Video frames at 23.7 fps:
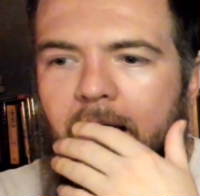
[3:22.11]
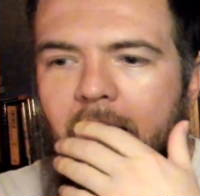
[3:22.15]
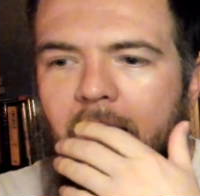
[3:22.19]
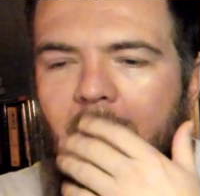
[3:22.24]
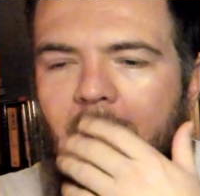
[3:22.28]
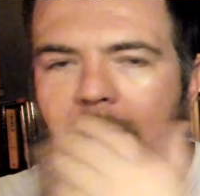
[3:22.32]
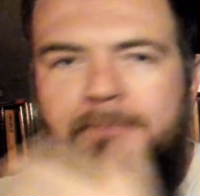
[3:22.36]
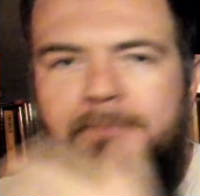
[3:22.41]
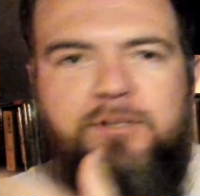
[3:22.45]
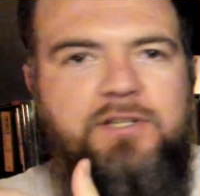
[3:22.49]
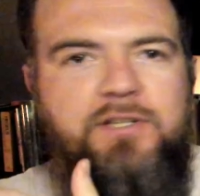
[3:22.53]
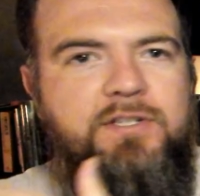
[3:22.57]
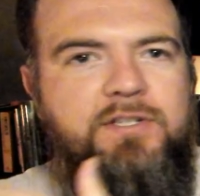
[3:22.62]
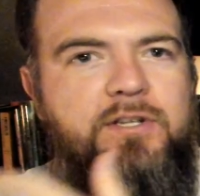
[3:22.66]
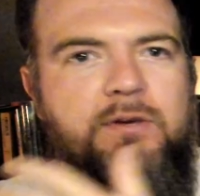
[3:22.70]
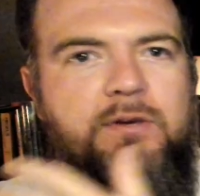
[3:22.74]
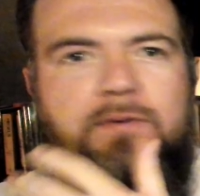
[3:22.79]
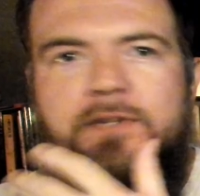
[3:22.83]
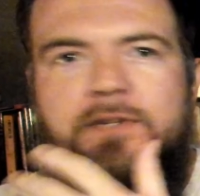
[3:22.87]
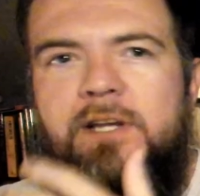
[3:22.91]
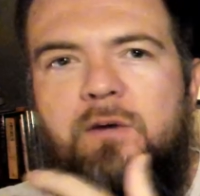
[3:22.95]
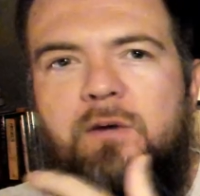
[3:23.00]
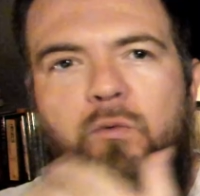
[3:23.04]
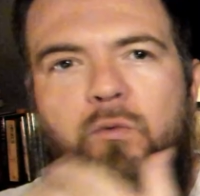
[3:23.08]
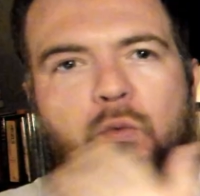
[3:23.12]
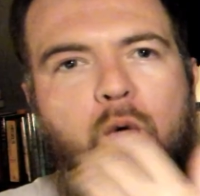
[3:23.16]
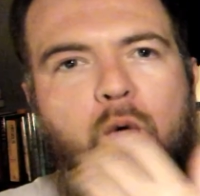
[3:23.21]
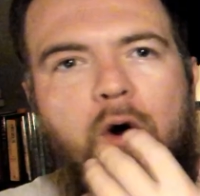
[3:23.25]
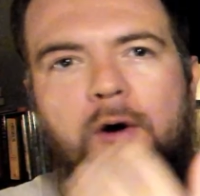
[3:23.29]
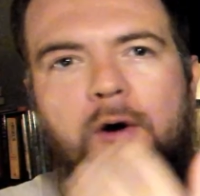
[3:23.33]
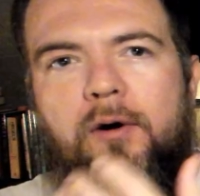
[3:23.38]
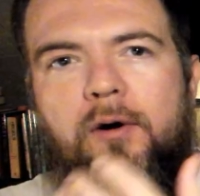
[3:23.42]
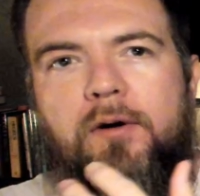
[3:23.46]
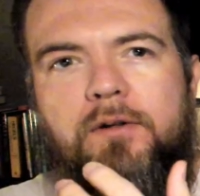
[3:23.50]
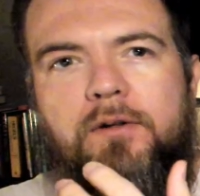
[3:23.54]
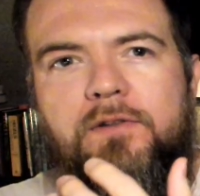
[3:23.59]
I'm just using
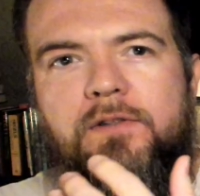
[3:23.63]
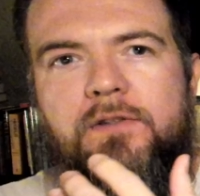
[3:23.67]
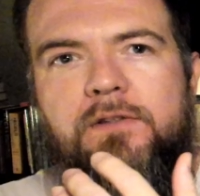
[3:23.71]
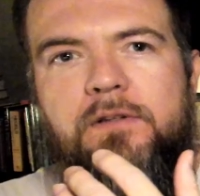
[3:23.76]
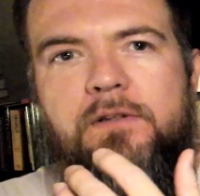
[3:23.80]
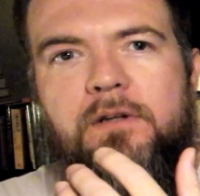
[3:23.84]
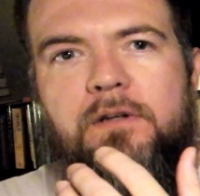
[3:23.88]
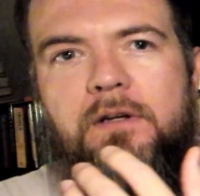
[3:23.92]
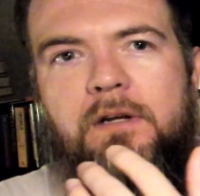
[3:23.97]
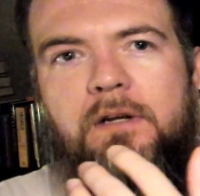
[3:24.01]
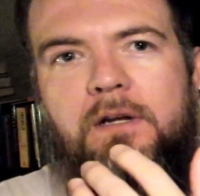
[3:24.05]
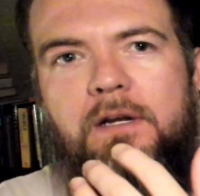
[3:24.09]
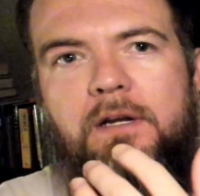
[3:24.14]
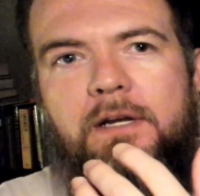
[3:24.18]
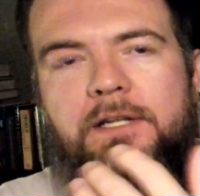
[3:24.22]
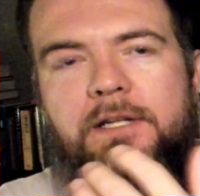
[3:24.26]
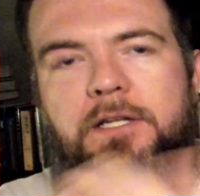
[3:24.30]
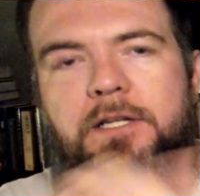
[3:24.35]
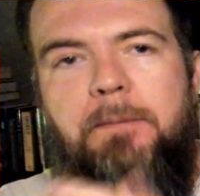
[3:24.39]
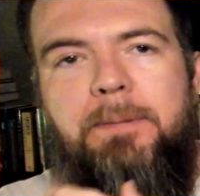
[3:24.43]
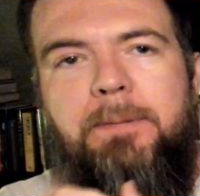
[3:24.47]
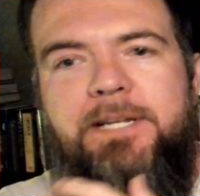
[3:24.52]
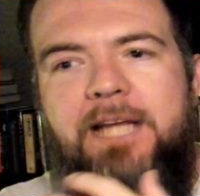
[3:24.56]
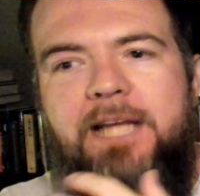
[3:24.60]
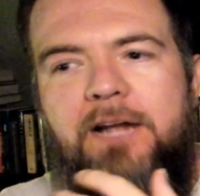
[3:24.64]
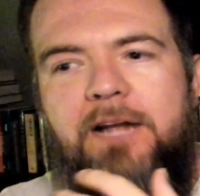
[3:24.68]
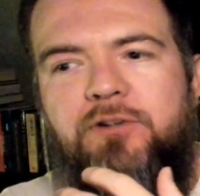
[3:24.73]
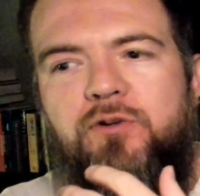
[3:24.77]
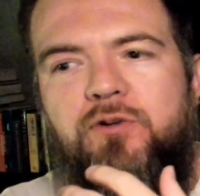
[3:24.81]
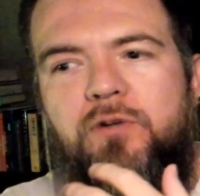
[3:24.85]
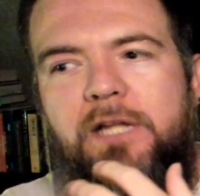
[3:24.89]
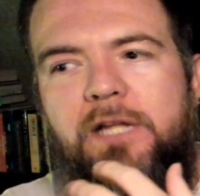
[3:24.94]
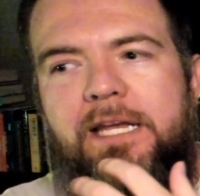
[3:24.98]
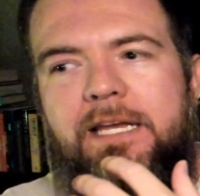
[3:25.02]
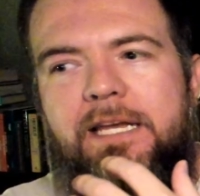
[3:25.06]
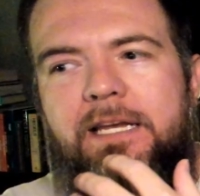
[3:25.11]
words to
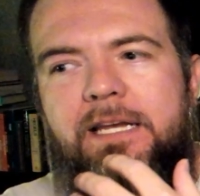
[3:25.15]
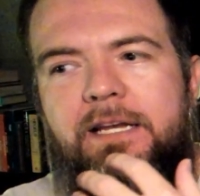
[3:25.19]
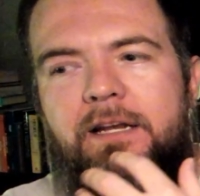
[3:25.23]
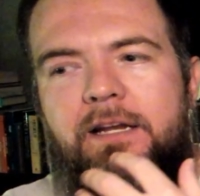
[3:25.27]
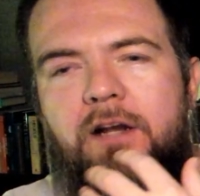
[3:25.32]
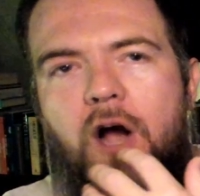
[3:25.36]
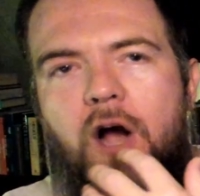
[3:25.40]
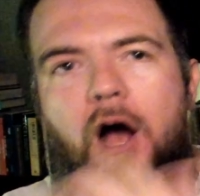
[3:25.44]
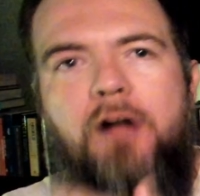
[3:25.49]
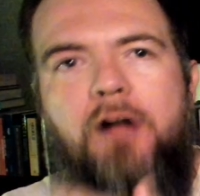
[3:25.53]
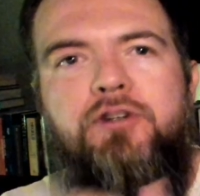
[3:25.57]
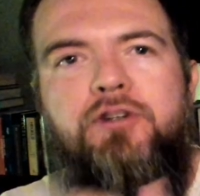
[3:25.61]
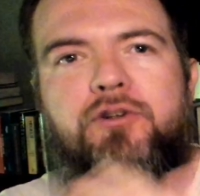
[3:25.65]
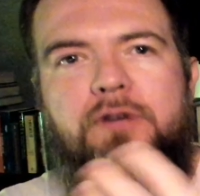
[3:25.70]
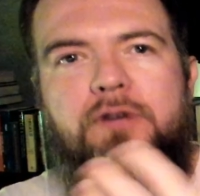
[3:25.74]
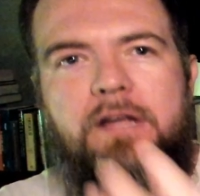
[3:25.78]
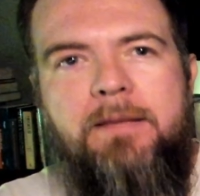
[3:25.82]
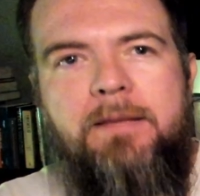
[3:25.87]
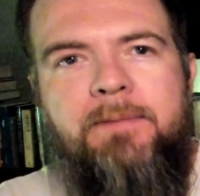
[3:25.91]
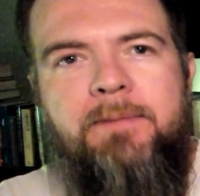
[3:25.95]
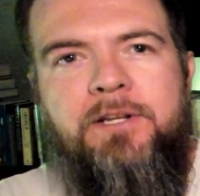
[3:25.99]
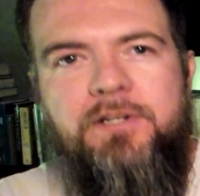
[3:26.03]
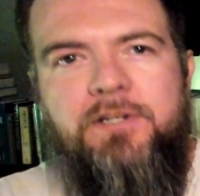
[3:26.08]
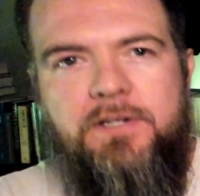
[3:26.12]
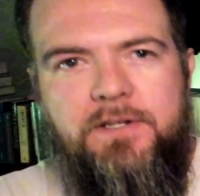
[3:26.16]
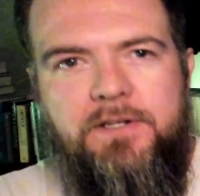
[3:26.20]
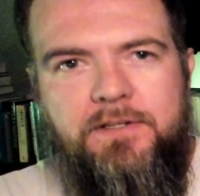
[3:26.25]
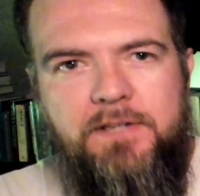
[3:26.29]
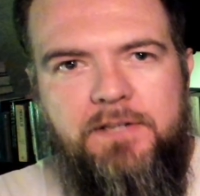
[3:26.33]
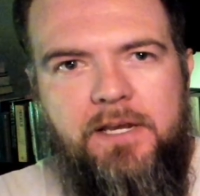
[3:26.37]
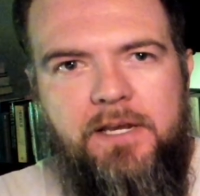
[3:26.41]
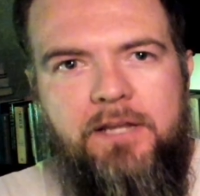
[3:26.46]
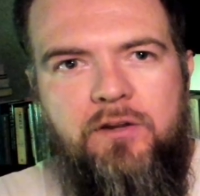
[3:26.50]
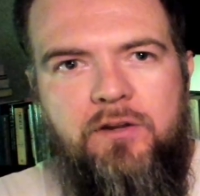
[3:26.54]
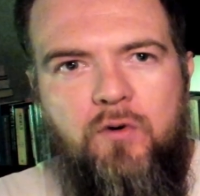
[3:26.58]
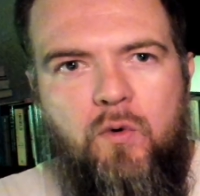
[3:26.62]
potentially conjure images
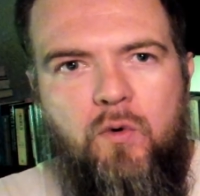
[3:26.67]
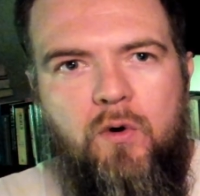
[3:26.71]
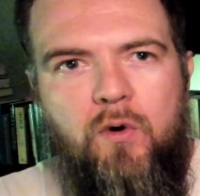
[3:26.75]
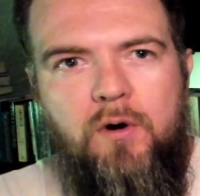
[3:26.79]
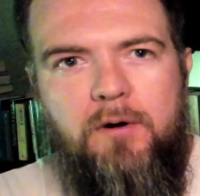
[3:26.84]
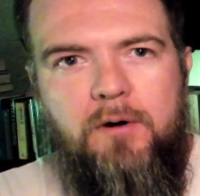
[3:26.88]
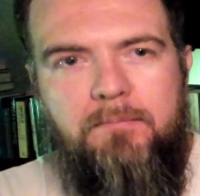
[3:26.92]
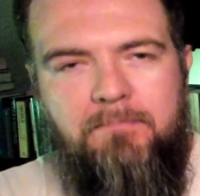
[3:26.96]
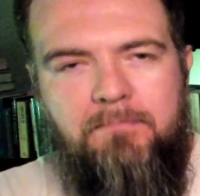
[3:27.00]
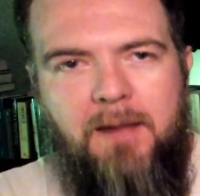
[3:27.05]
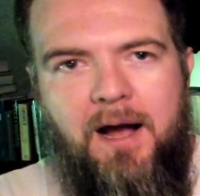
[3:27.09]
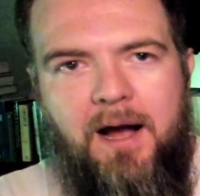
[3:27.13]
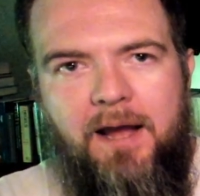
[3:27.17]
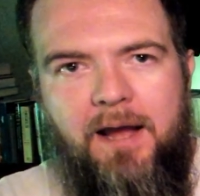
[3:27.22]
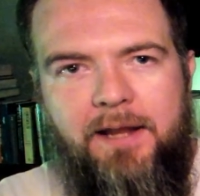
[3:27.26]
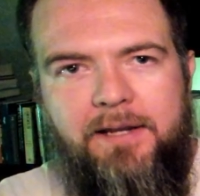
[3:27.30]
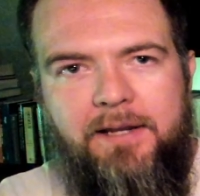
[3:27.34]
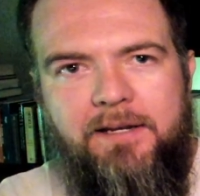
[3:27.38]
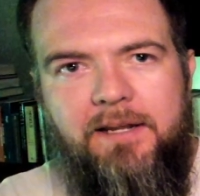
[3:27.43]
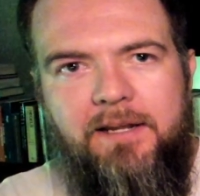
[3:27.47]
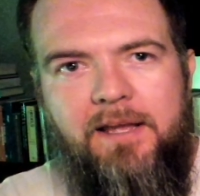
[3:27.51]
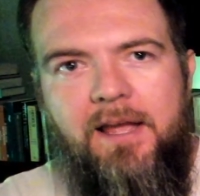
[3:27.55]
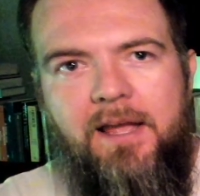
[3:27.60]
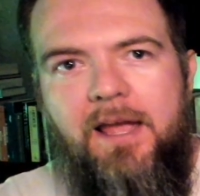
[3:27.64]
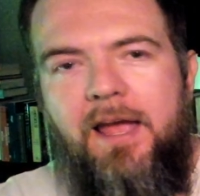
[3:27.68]
in your mind.